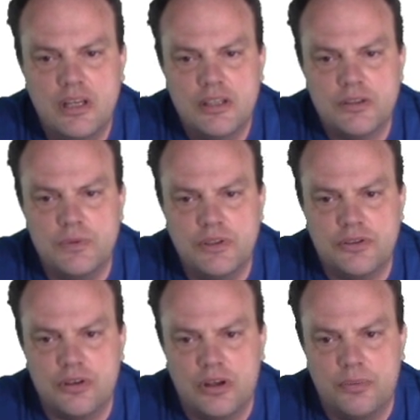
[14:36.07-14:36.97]
sweet
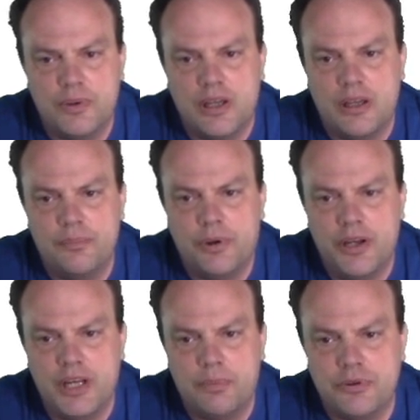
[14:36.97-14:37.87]
shrub, and
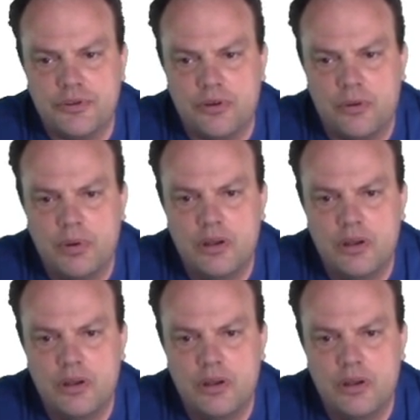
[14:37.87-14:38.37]
pineapple shrub.